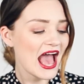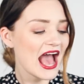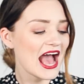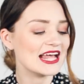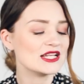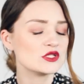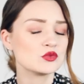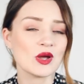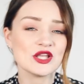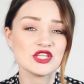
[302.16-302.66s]

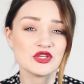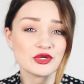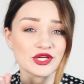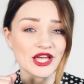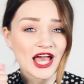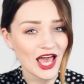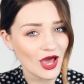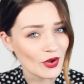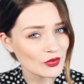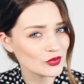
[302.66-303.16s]
And when you
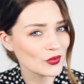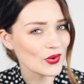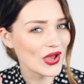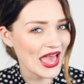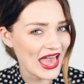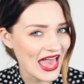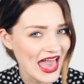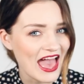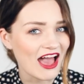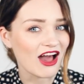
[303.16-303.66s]
curl your
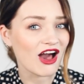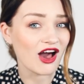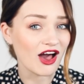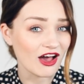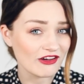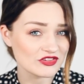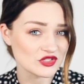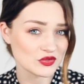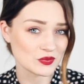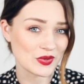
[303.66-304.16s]
hair
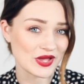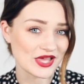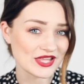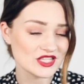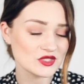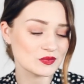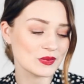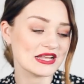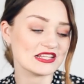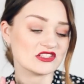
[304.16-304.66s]

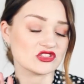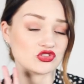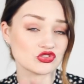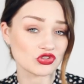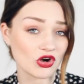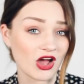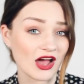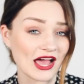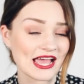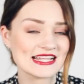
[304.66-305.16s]
afterwards, when it's
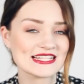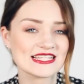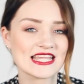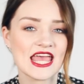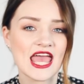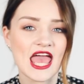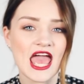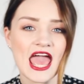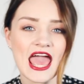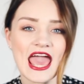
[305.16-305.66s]
dried,
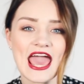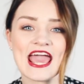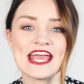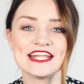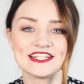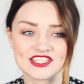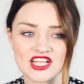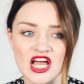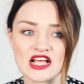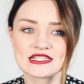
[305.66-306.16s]

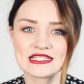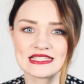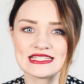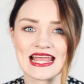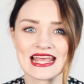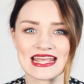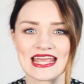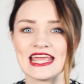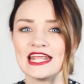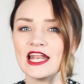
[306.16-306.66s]
it does
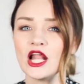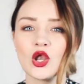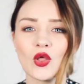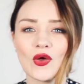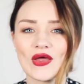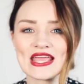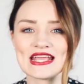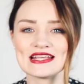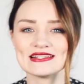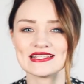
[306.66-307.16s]
stay in a
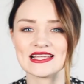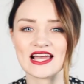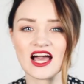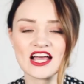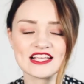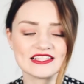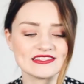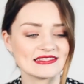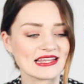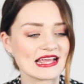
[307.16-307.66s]
lot easier.
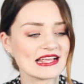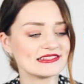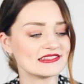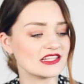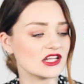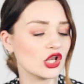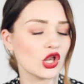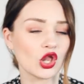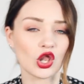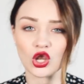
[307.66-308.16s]
It stays
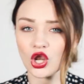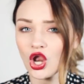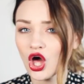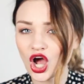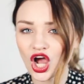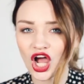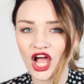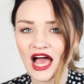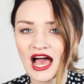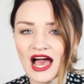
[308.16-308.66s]
in a lot
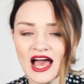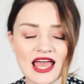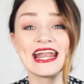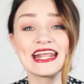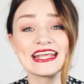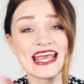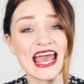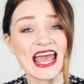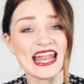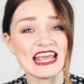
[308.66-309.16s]
longer.
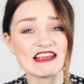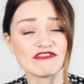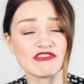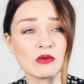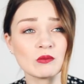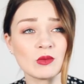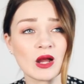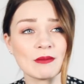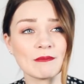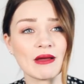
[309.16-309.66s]
But again, if
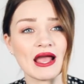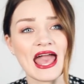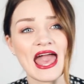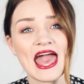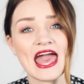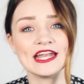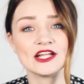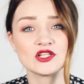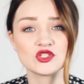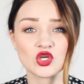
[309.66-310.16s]
I'm wearing my
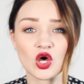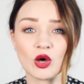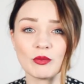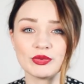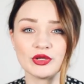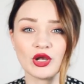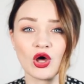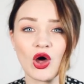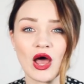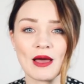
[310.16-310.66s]
hair in a
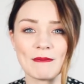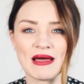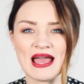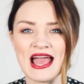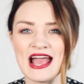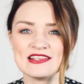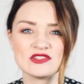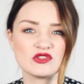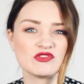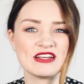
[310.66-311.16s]
top knot and my
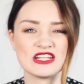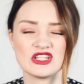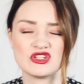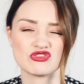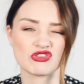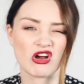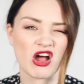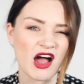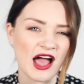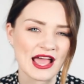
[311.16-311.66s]
hair's already
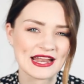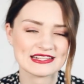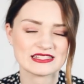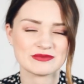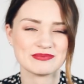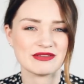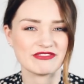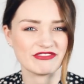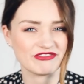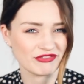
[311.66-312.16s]
dry and it's
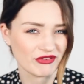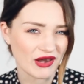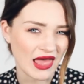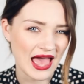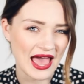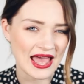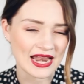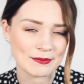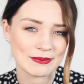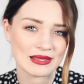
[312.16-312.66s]
a bit
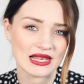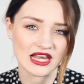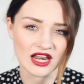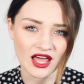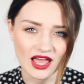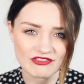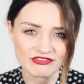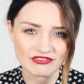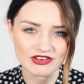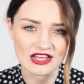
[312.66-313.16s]
flat and a bit
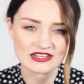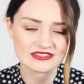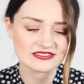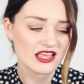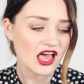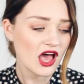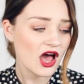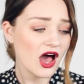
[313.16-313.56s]
lifeless,